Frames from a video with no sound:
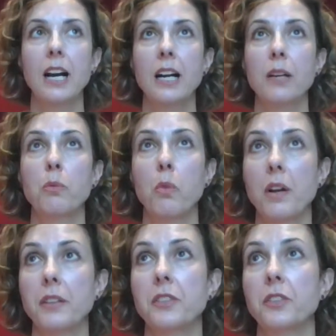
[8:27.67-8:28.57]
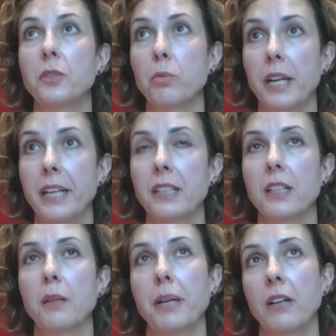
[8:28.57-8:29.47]
I want to write
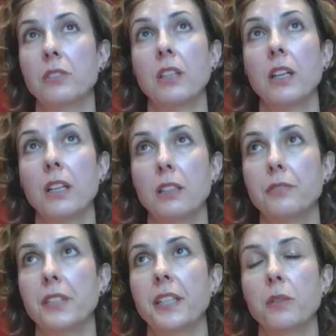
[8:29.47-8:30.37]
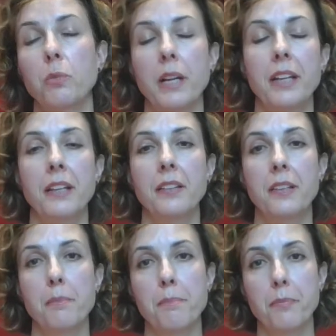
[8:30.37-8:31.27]
about love in a way
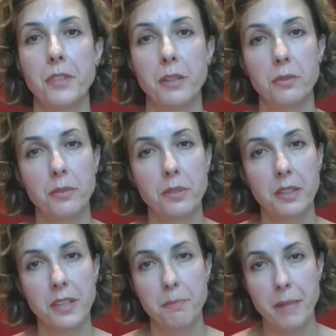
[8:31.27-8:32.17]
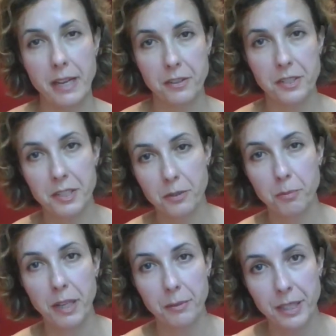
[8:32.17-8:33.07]
that matters to
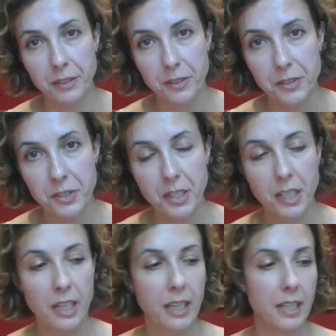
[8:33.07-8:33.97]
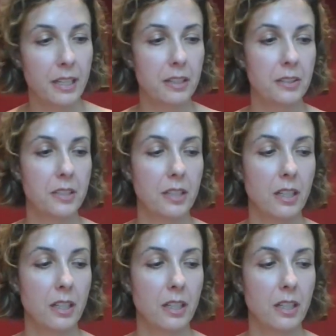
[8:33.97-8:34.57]
my readers, and